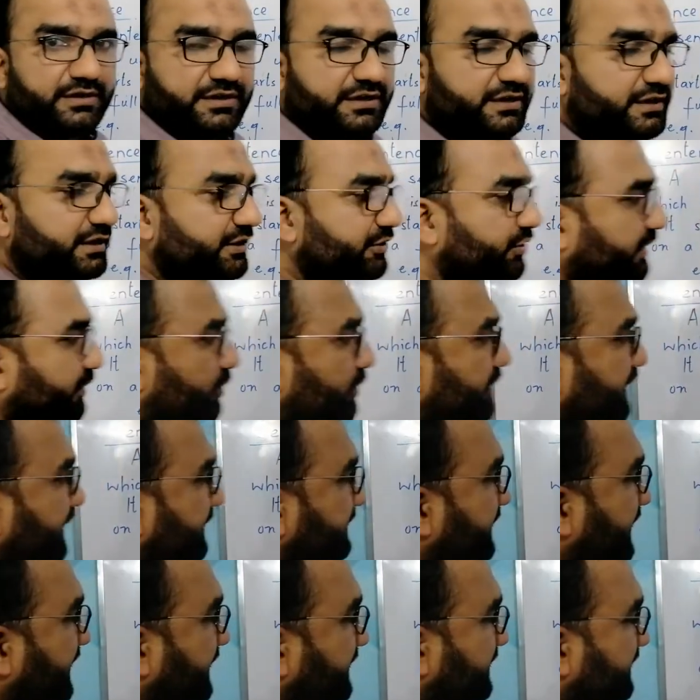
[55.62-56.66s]
Here you are looking
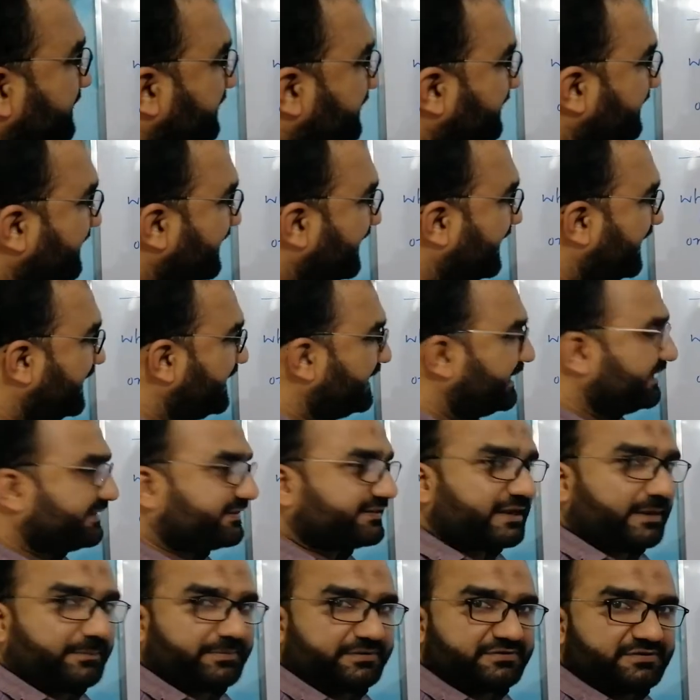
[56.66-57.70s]
that A is
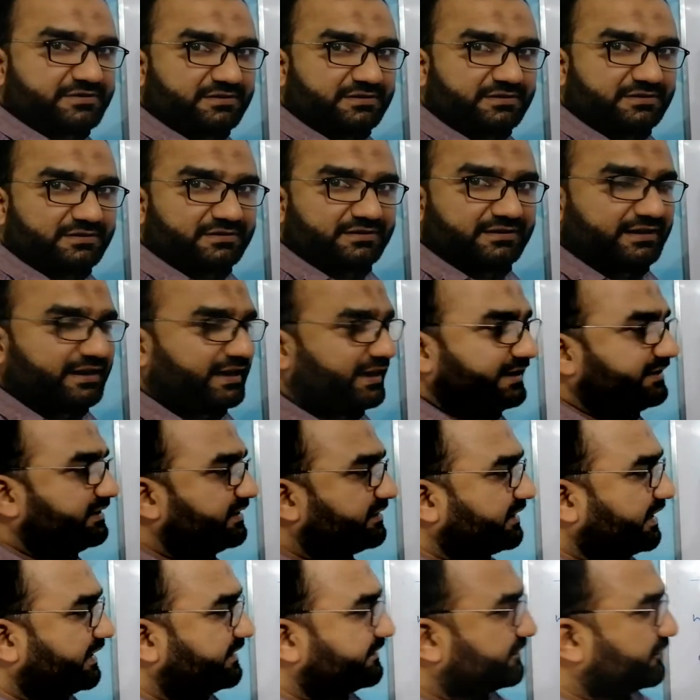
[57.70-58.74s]
capital and
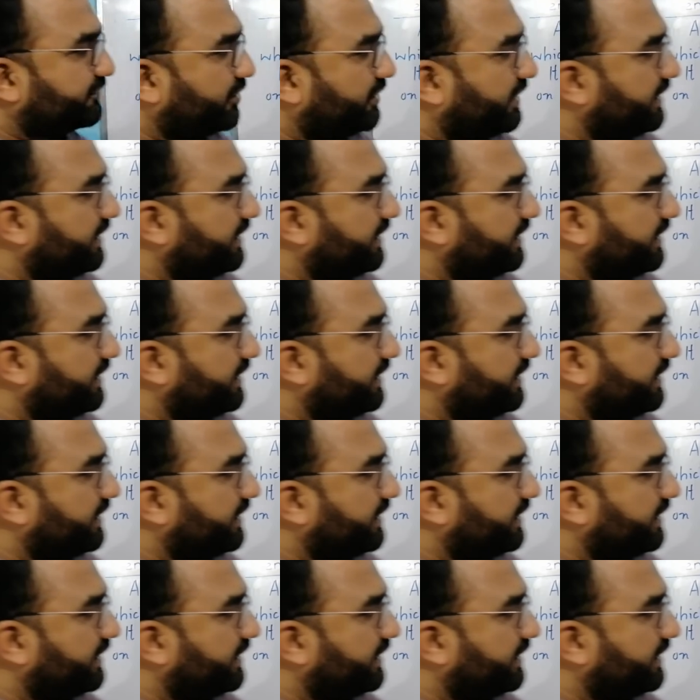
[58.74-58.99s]
it ends on